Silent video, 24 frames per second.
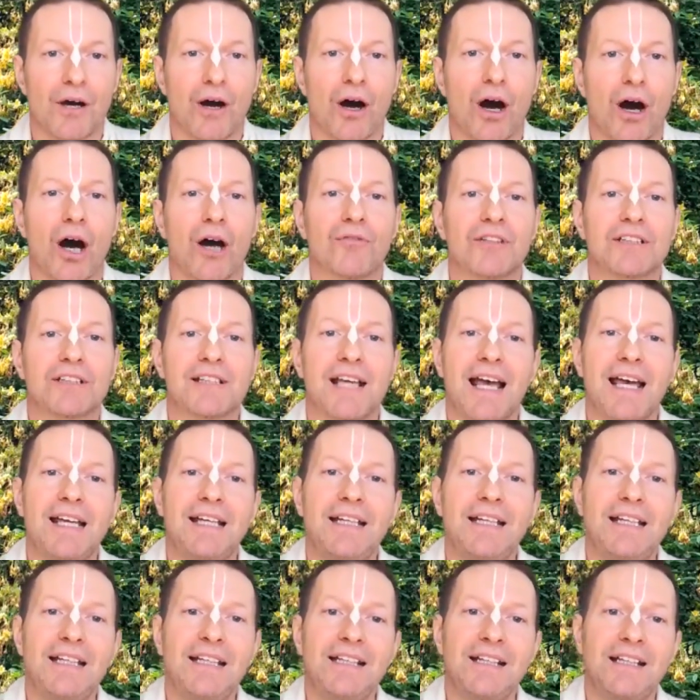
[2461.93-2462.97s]
of
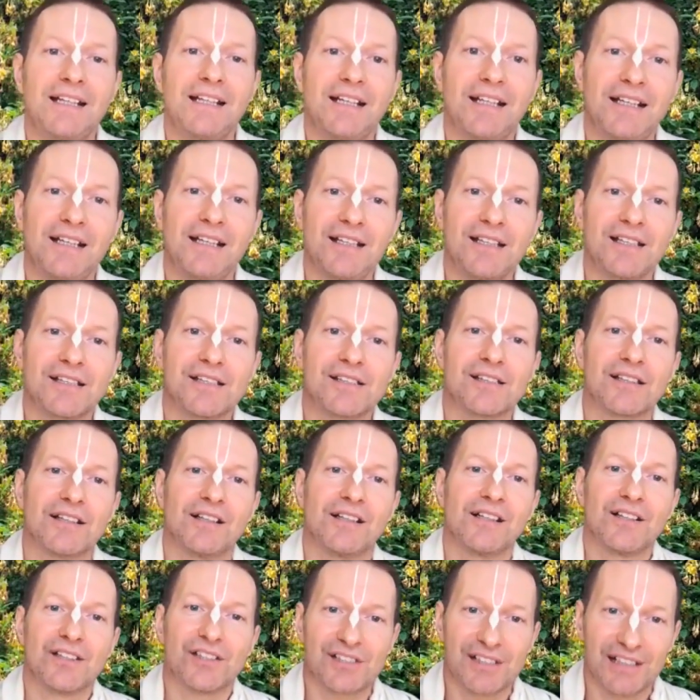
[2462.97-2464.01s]
attaining his
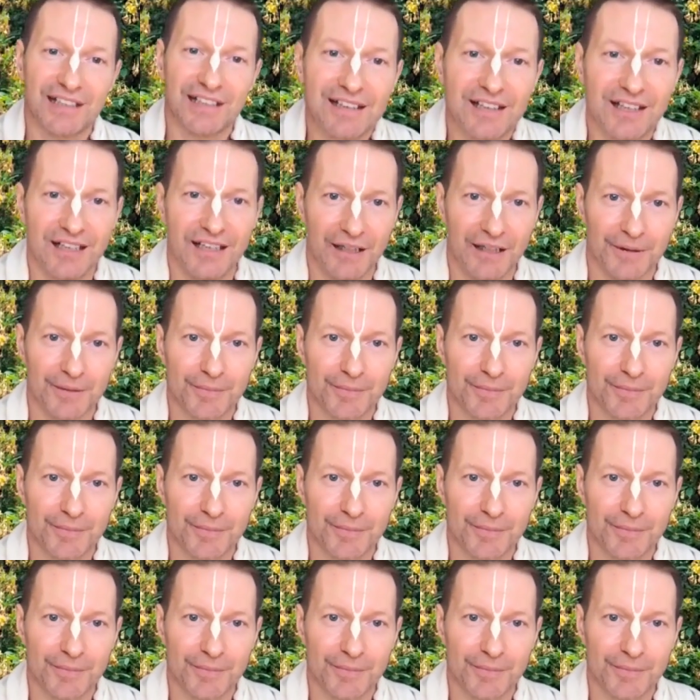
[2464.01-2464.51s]
siddhi,